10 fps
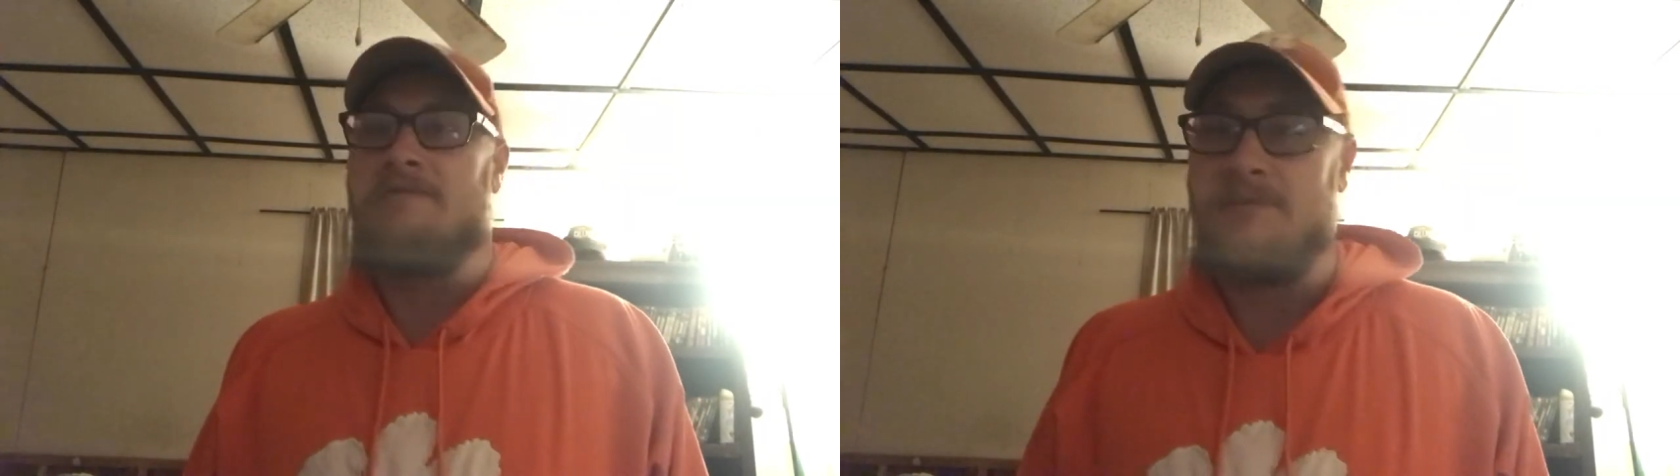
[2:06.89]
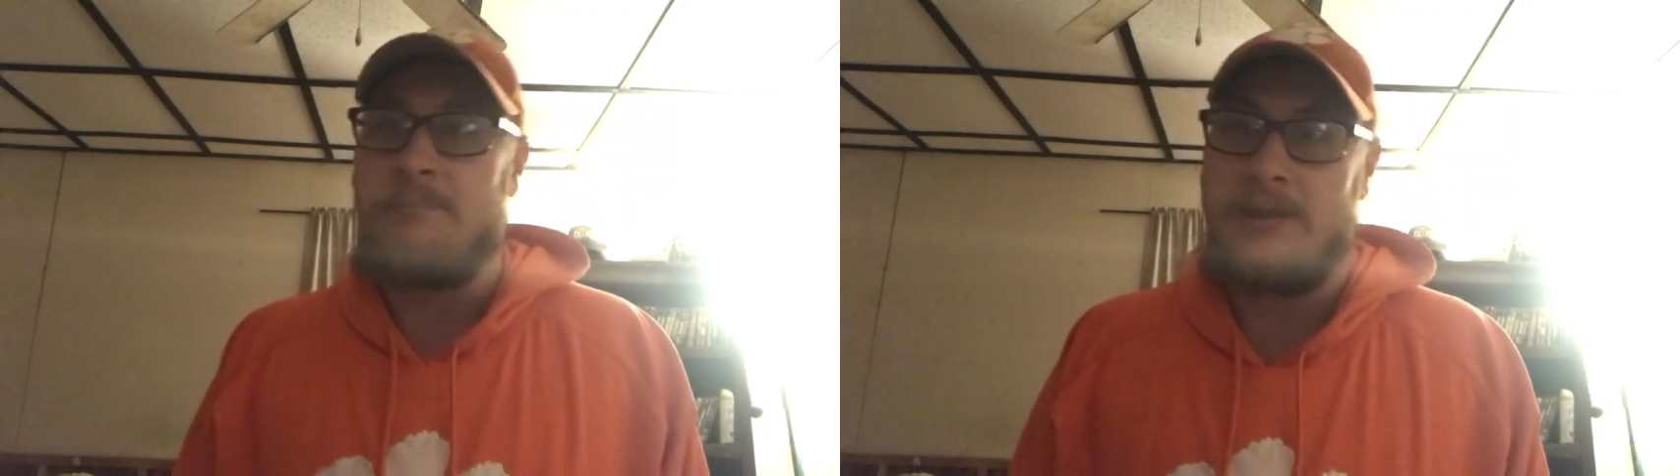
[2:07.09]

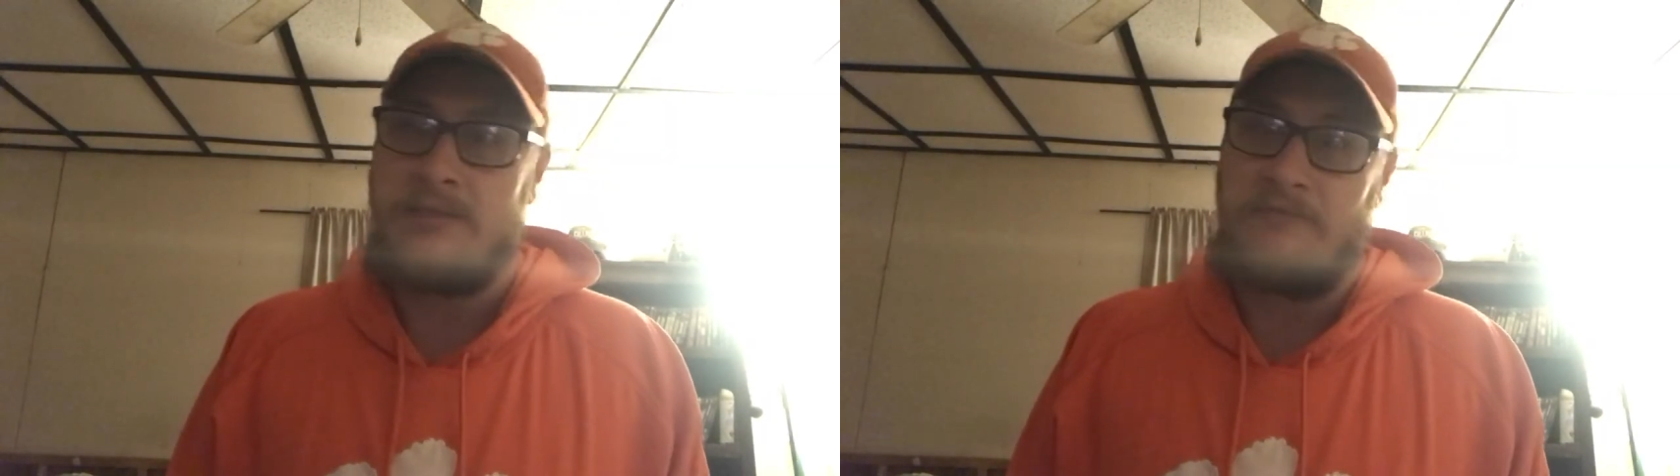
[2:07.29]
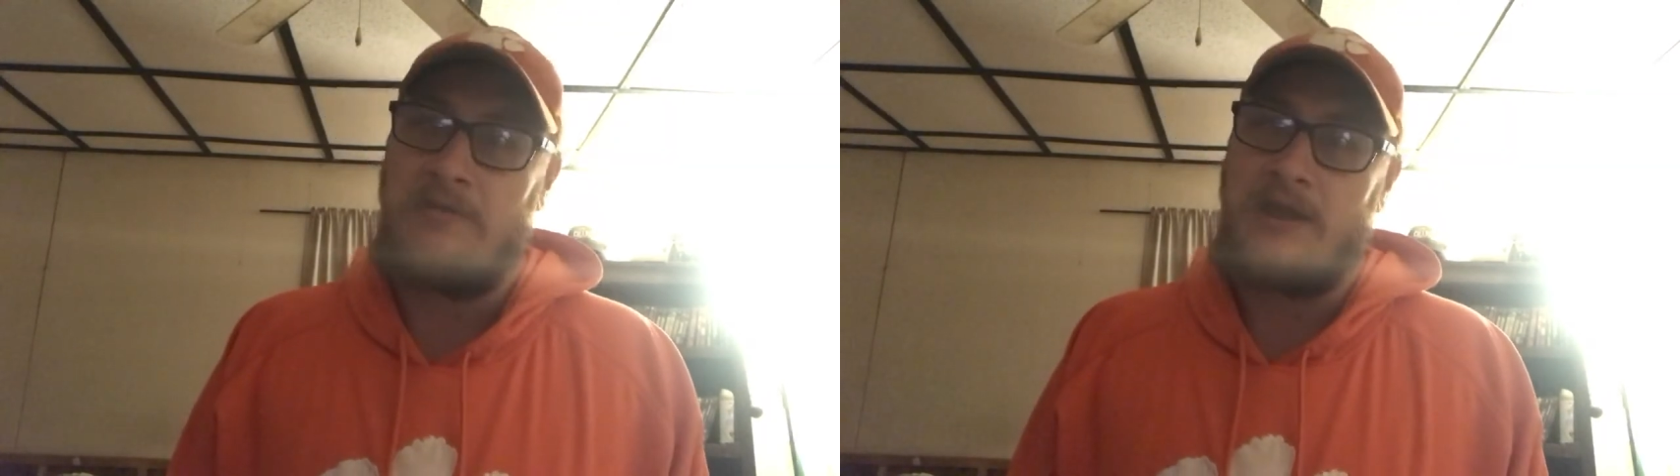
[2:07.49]
he beats
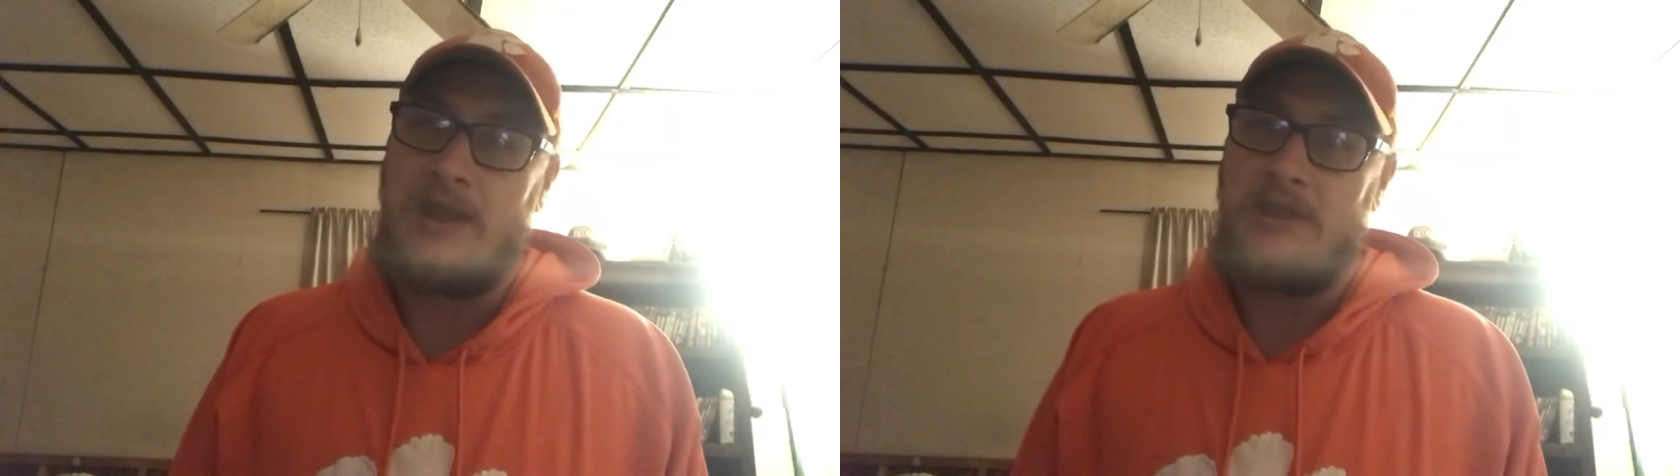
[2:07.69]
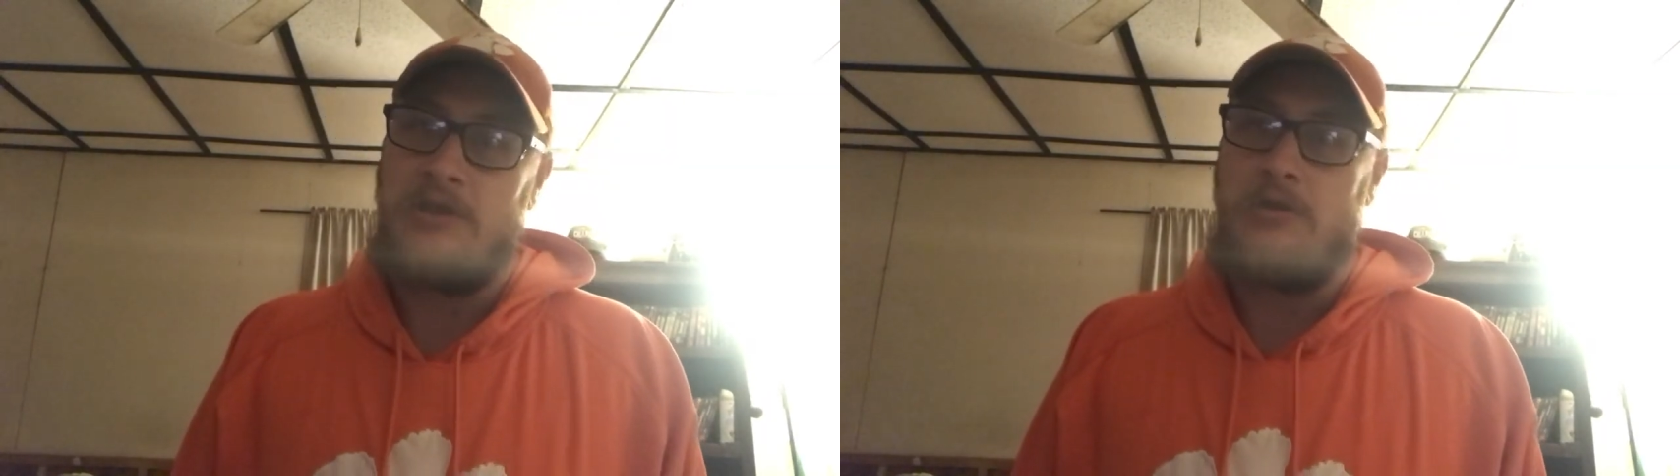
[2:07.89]
the fuck
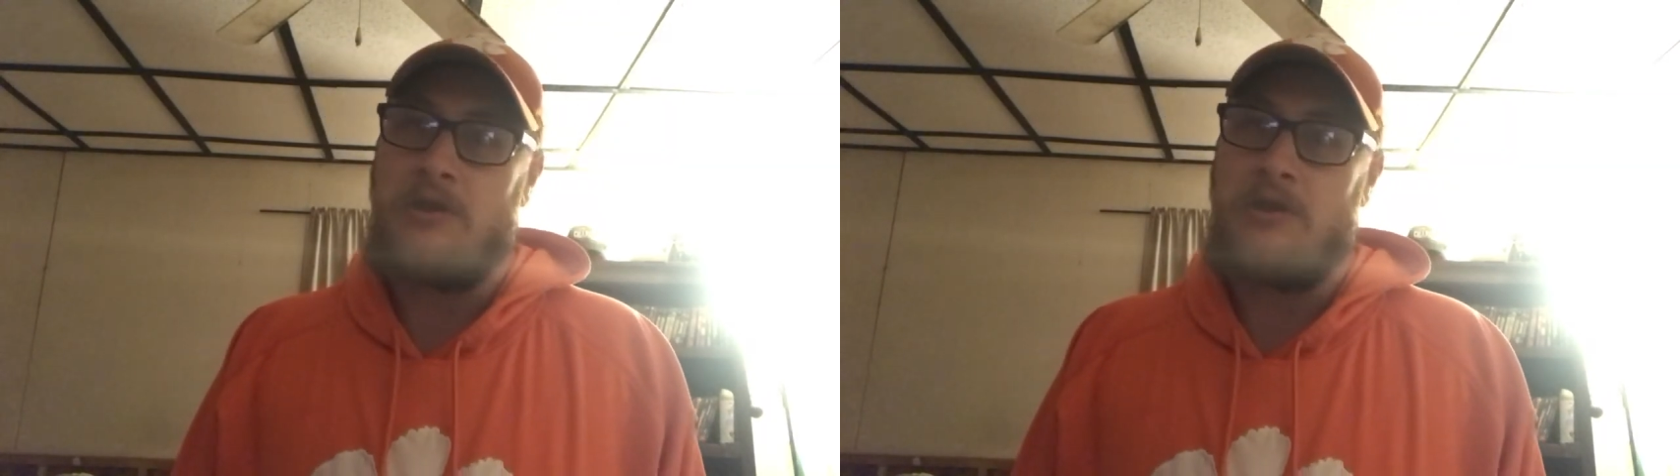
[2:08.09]
out of you,